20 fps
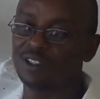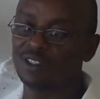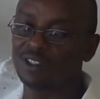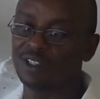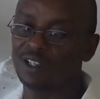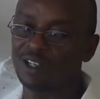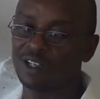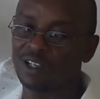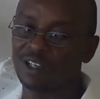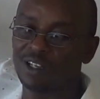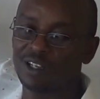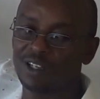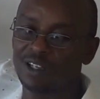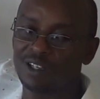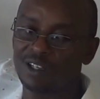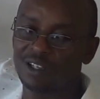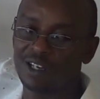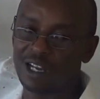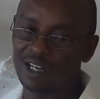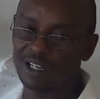
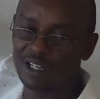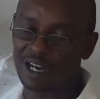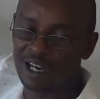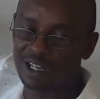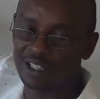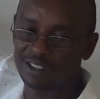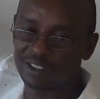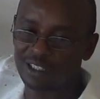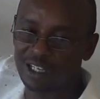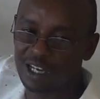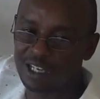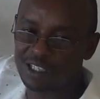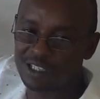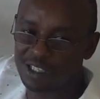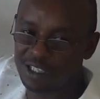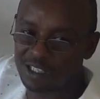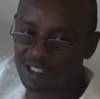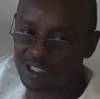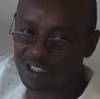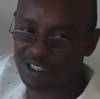the non-current
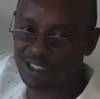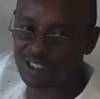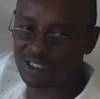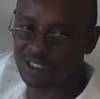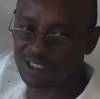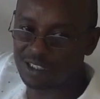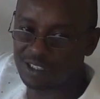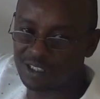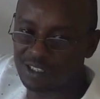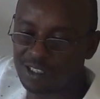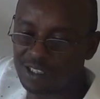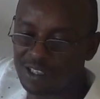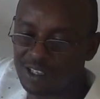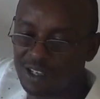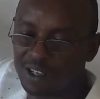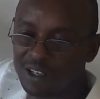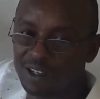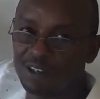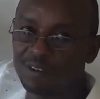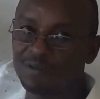assets,
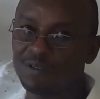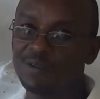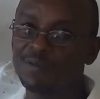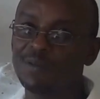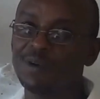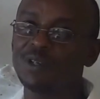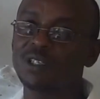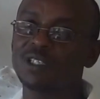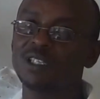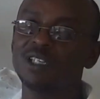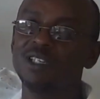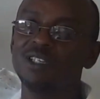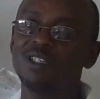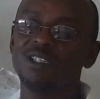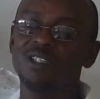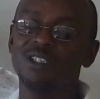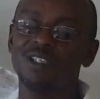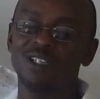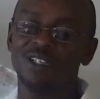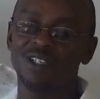remember we
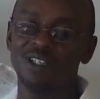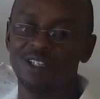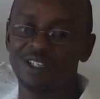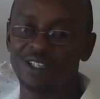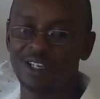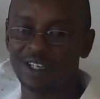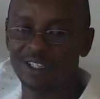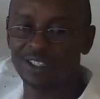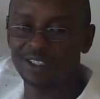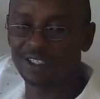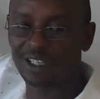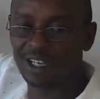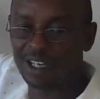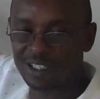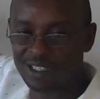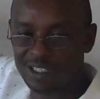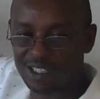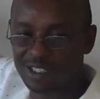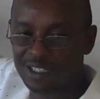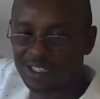said the non-current
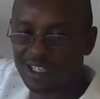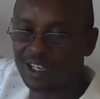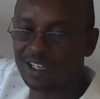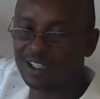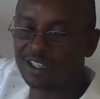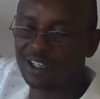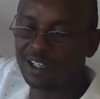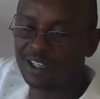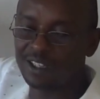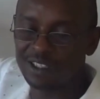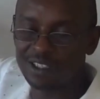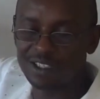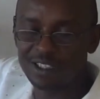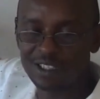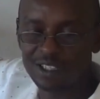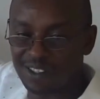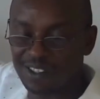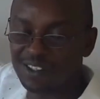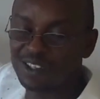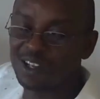assets are arranged
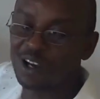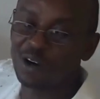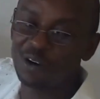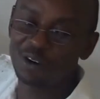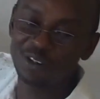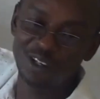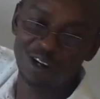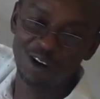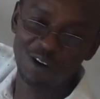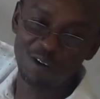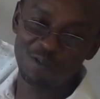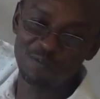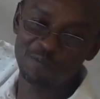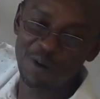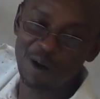in the order of